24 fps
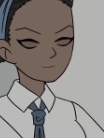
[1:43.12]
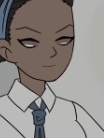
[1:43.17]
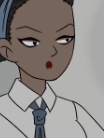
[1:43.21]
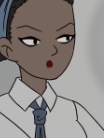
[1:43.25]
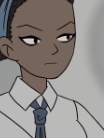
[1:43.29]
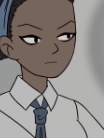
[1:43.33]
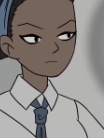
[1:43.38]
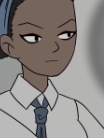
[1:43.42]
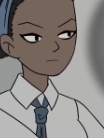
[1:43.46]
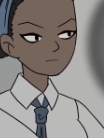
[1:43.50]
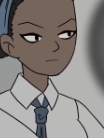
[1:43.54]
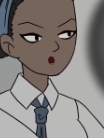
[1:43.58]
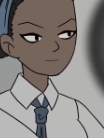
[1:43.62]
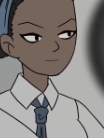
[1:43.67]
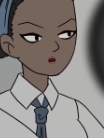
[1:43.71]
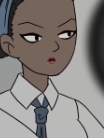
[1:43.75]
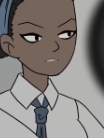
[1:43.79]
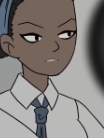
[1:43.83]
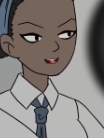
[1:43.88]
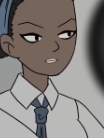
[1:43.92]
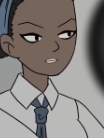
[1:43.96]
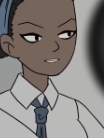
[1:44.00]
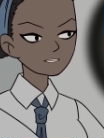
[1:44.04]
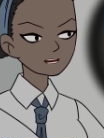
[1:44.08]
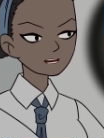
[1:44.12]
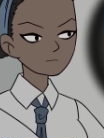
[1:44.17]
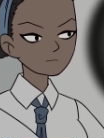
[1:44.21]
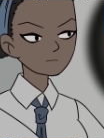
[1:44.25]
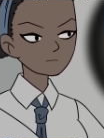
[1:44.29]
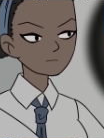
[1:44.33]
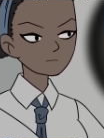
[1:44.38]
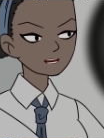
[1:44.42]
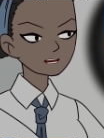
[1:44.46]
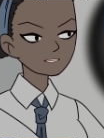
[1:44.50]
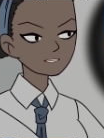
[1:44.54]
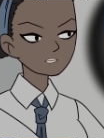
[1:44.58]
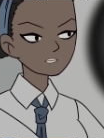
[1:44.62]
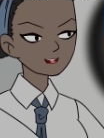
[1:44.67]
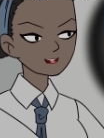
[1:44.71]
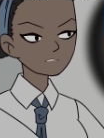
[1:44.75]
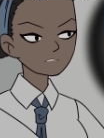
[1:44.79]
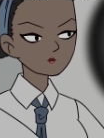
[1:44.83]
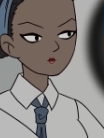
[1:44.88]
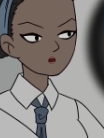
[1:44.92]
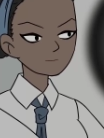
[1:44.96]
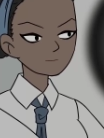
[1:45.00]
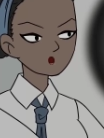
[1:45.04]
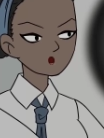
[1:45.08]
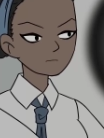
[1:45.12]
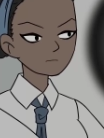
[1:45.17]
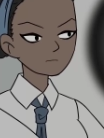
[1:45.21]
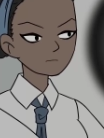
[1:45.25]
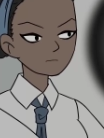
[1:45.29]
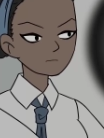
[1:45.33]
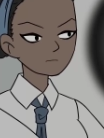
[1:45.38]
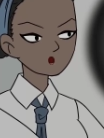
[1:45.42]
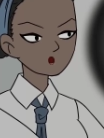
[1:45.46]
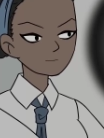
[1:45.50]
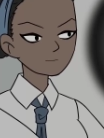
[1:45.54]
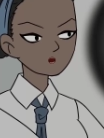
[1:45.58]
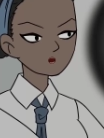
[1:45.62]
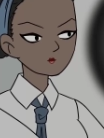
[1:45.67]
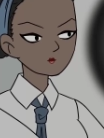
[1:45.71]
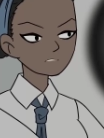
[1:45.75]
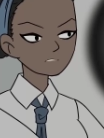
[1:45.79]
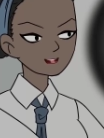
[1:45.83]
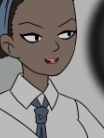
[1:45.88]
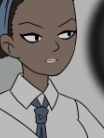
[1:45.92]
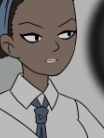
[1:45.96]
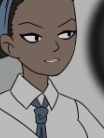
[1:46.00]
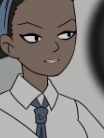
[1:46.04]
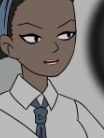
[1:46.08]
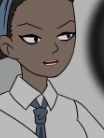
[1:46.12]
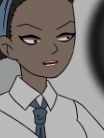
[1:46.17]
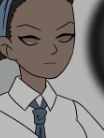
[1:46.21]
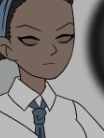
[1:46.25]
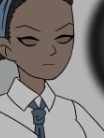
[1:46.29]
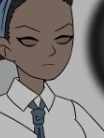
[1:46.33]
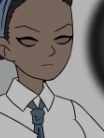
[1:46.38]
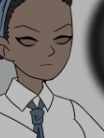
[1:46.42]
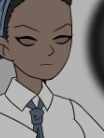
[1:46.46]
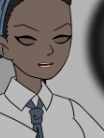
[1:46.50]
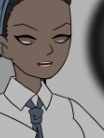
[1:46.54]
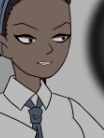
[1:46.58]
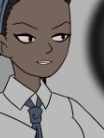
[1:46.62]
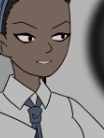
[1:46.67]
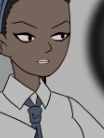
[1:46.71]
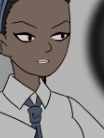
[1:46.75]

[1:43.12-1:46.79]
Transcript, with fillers: and proceeds to tell me how they found a super senior, kid you not,